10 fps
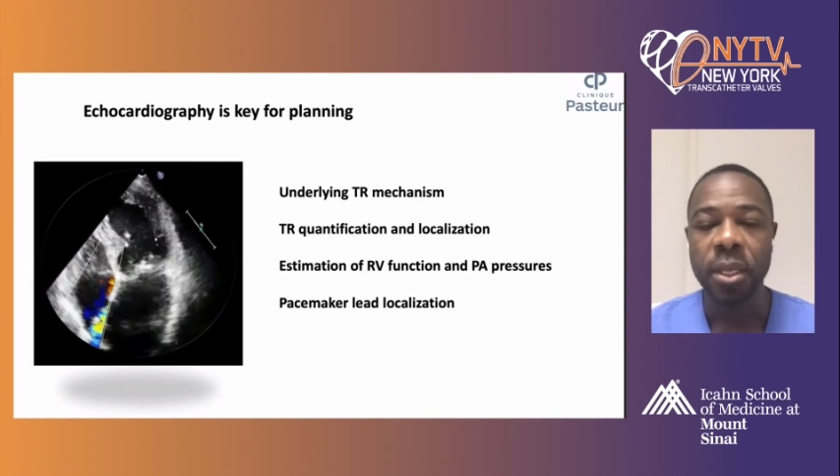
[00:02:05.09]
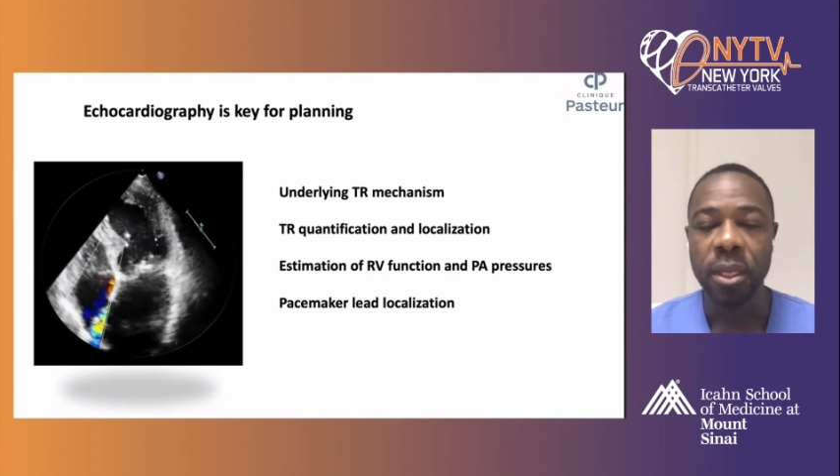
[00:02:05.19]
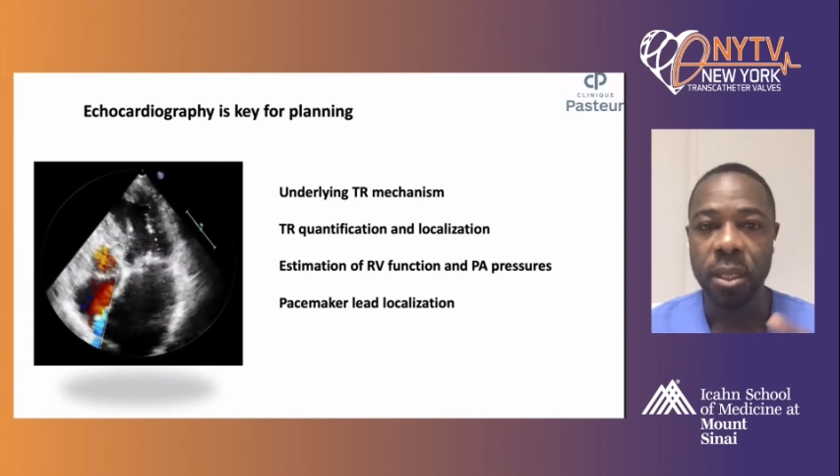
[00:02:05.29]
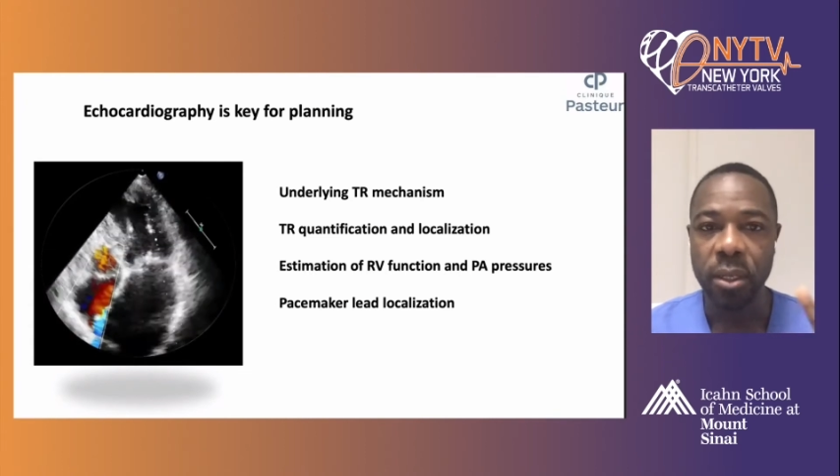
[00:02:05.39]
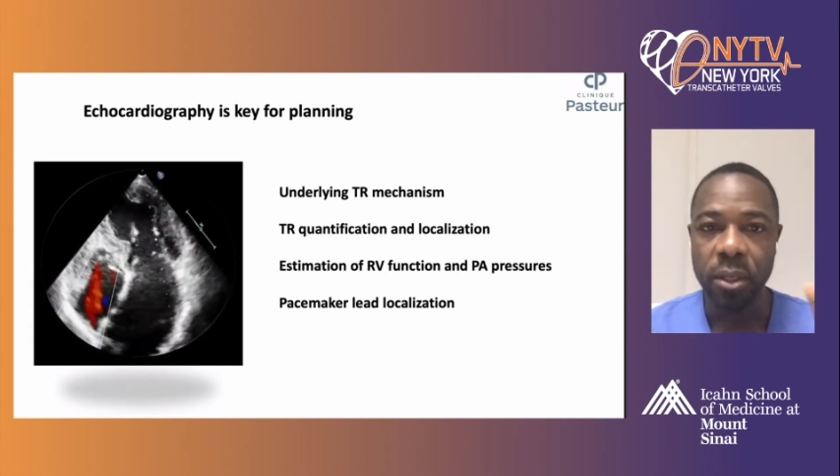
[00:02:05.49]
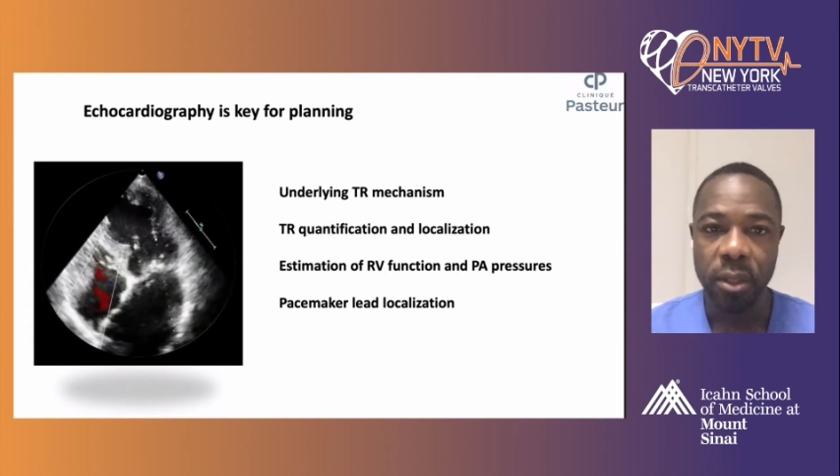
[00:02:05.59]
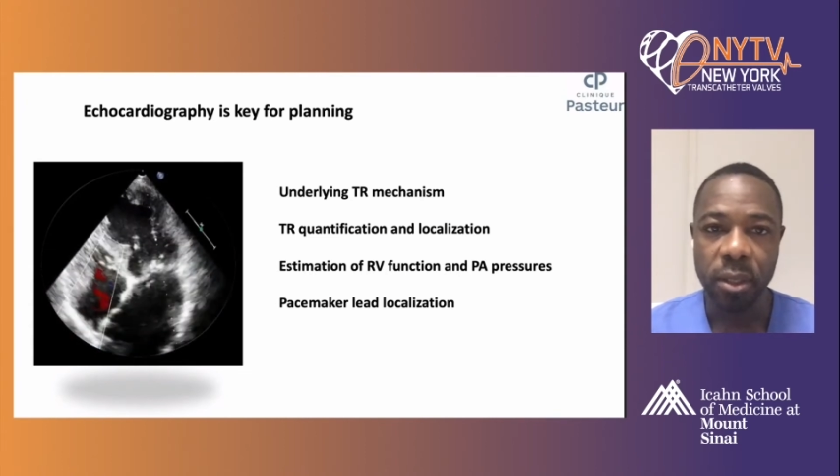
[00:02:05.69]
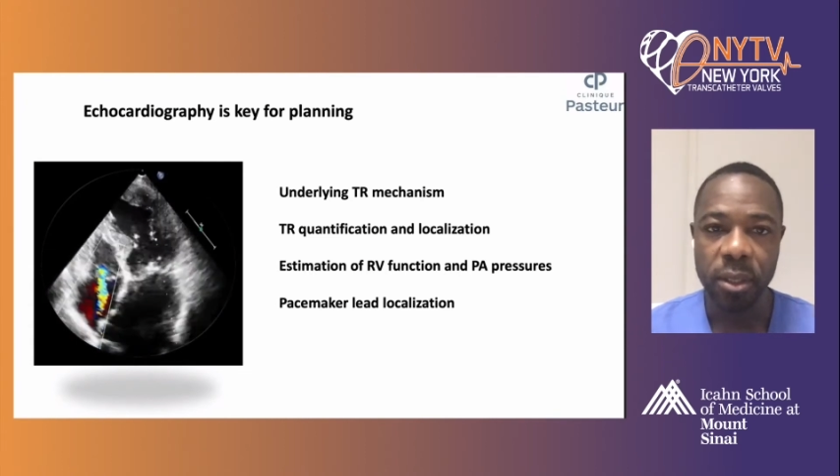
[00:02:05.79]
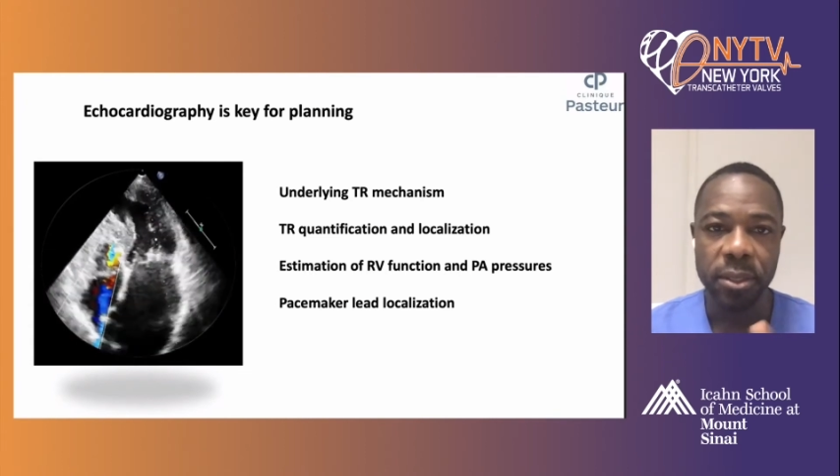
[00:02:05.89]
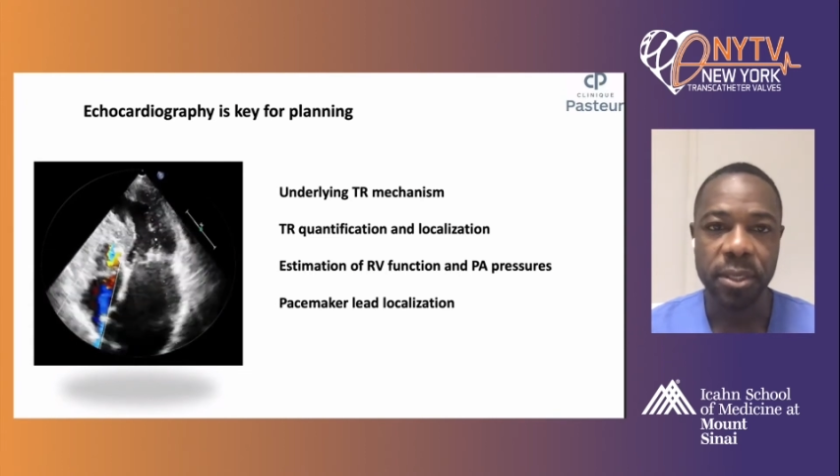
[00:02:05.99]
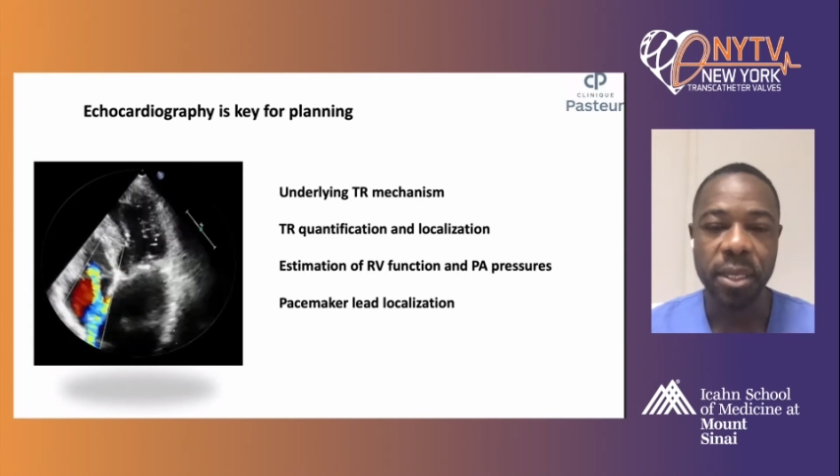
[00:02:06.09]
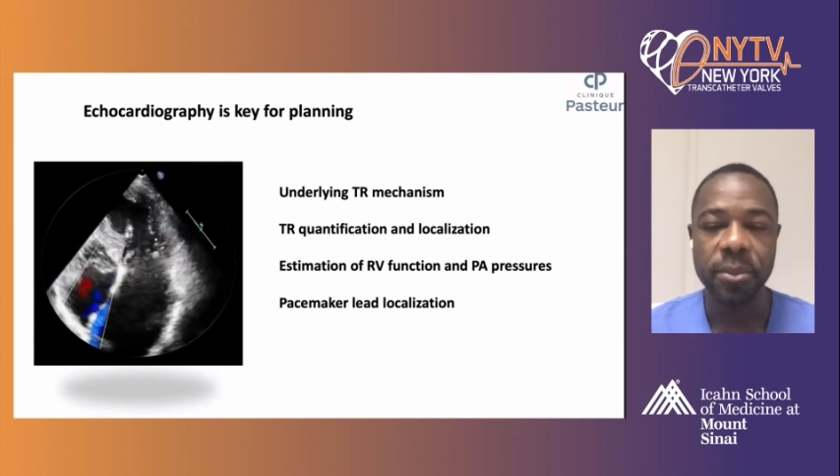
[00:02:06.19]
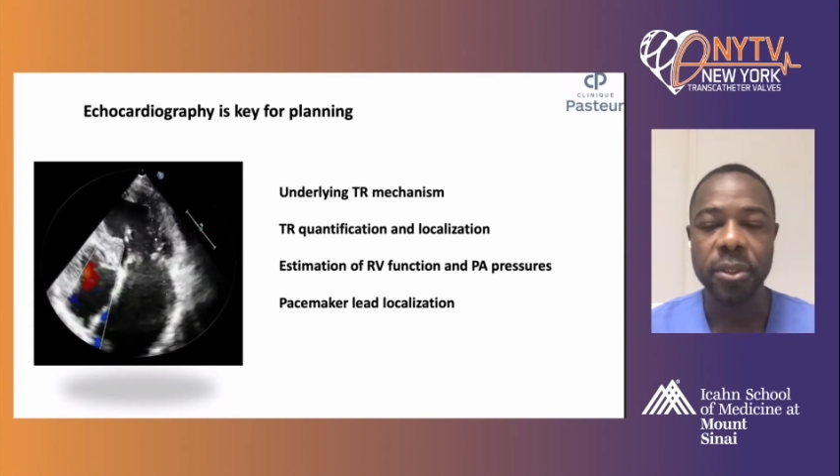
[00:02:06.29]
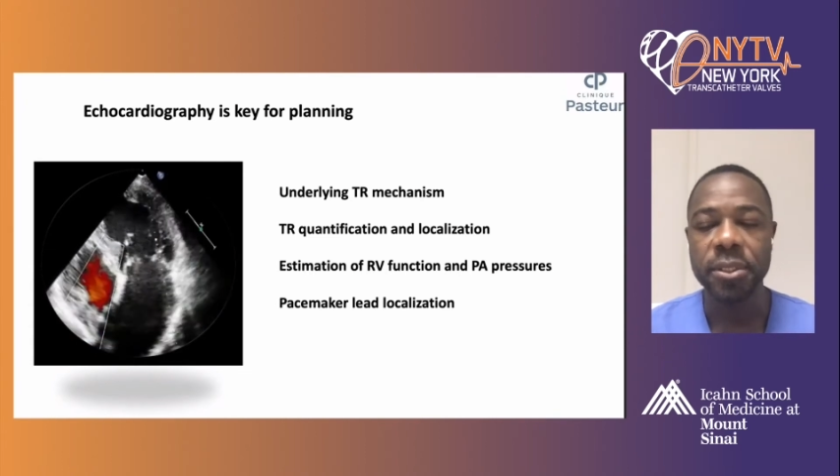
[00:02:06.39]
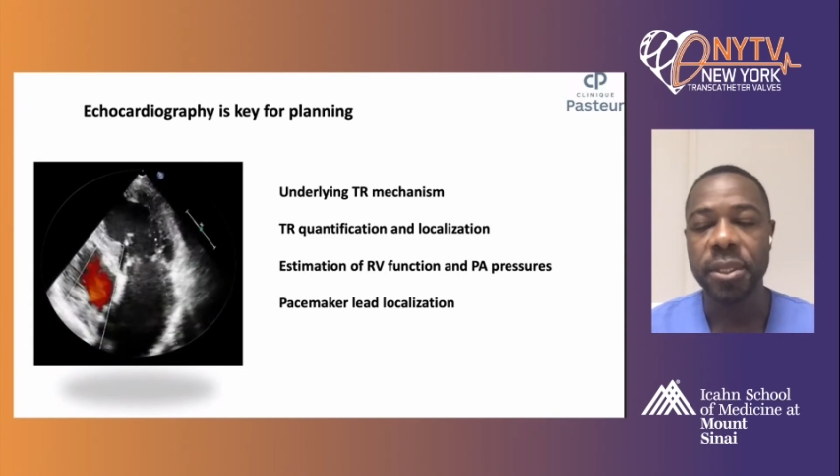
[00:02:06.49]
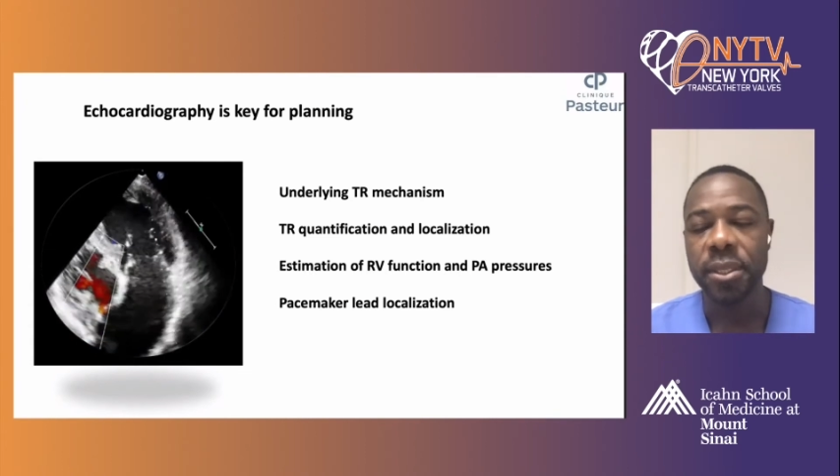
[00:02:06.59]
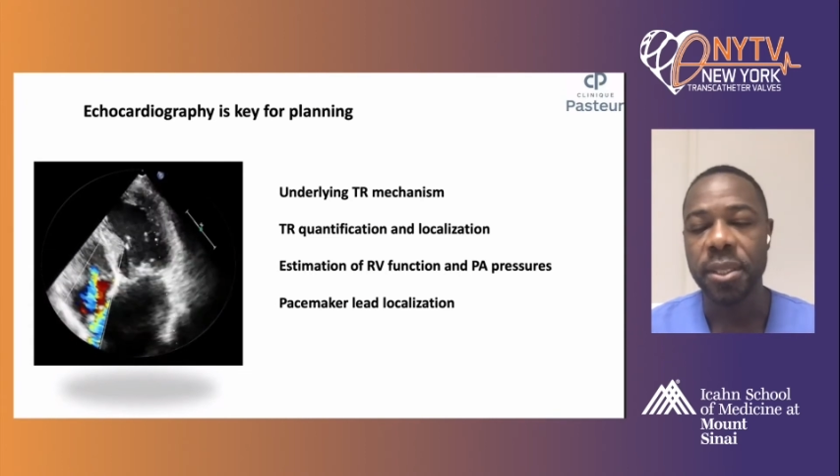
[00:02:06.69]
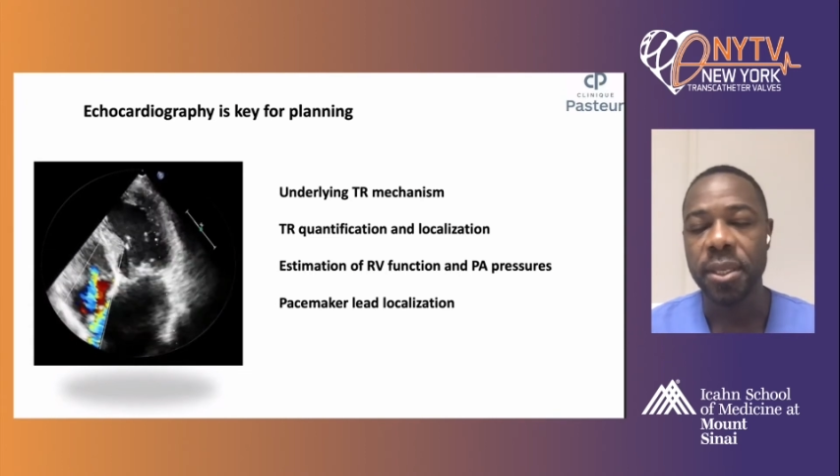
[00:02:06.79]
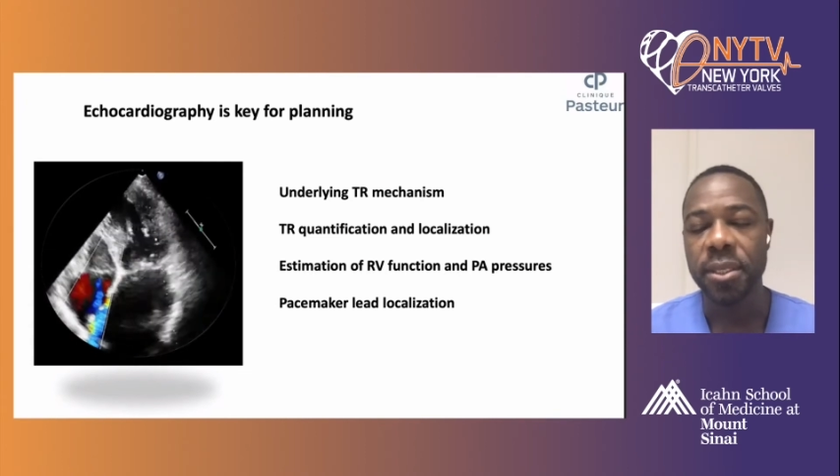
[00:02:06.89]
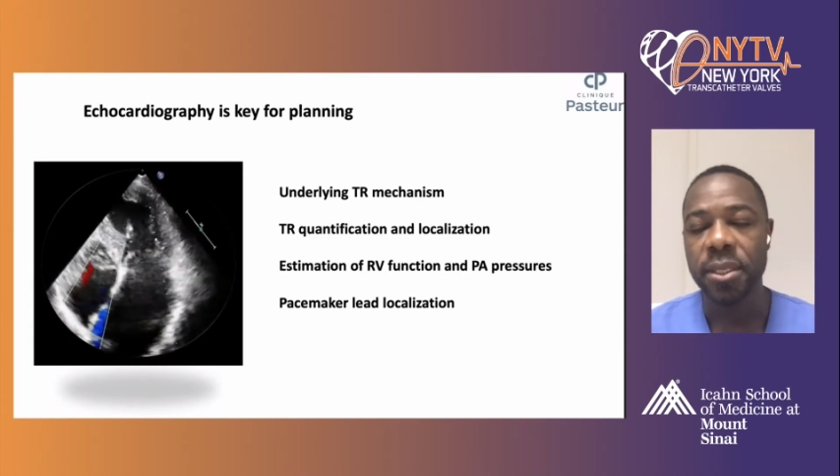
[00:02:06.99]
Saibal said
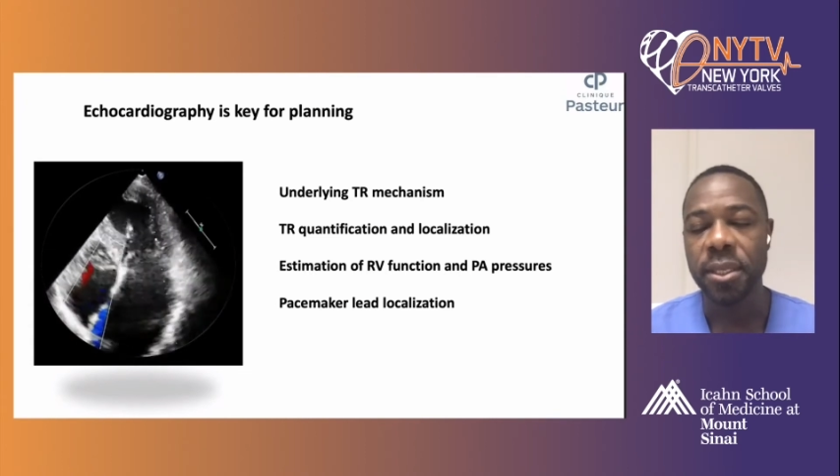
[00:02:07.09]
that